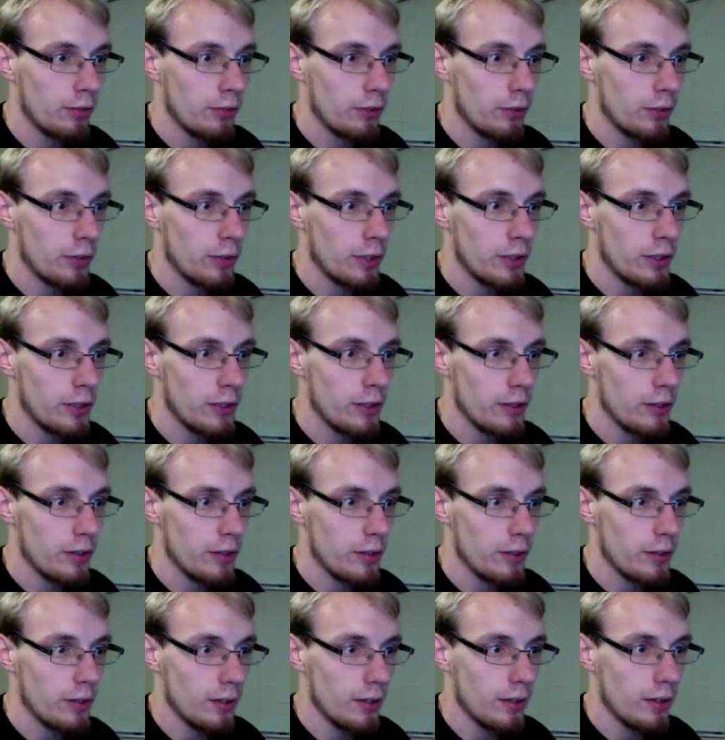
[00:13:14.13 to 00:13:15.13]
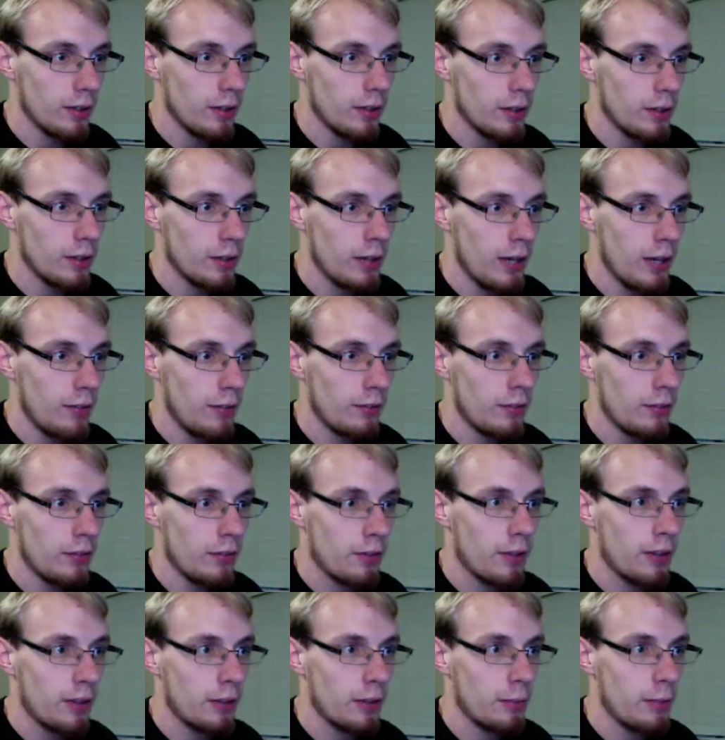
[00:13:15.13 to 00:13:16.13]
really, you have to
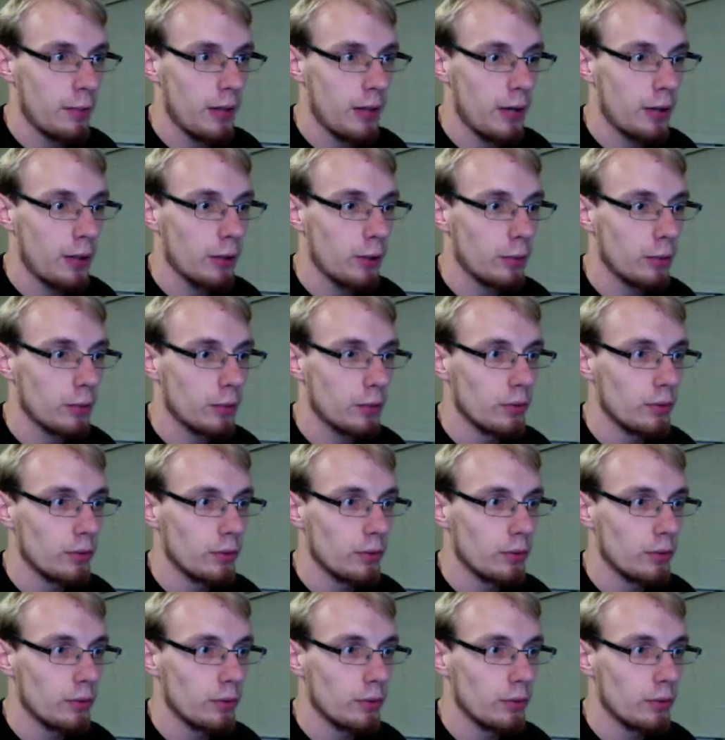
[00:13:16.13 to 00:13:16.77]
think about